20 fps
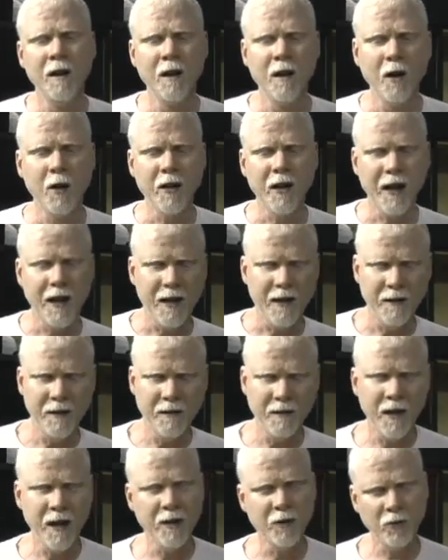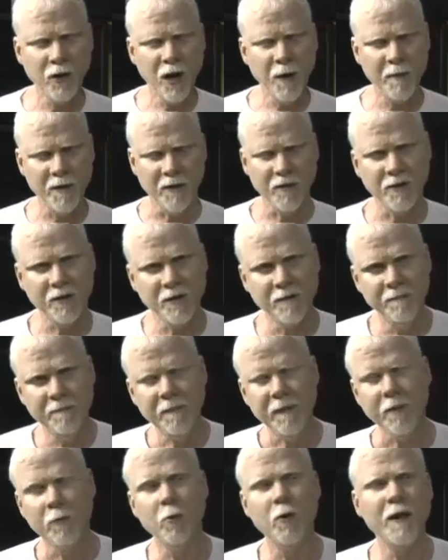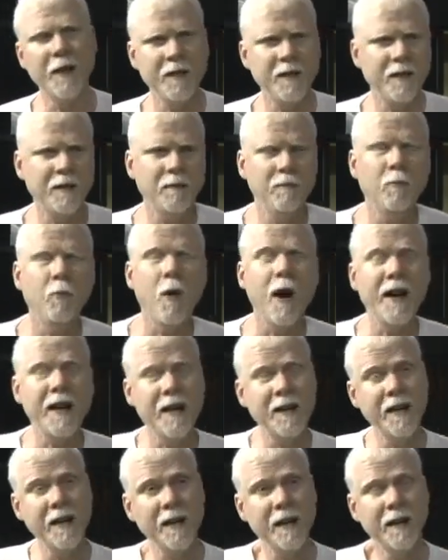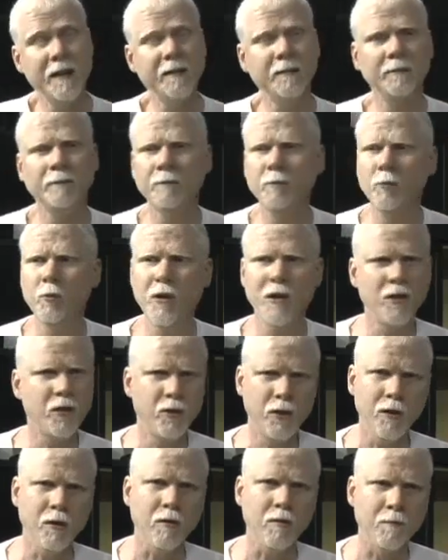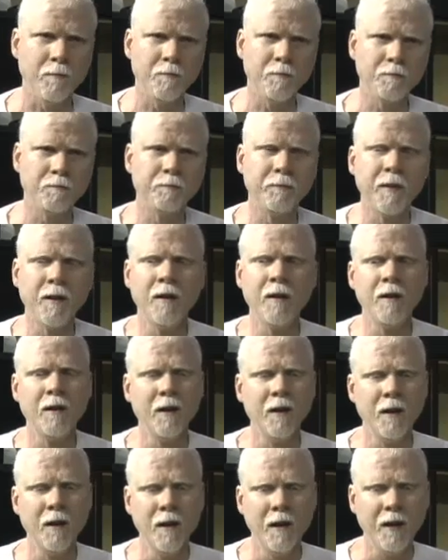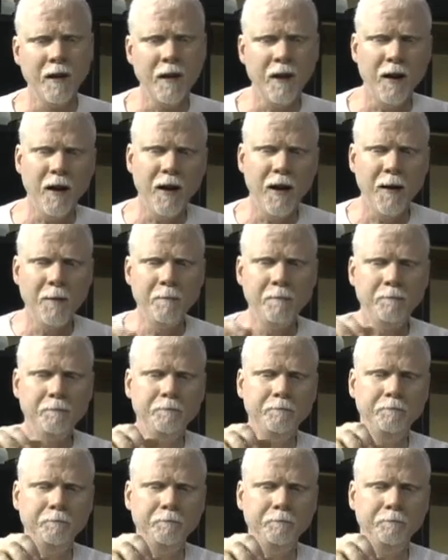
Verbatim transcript: Okay, hydrometers. What is it? Why do you need it? What does it do? Um,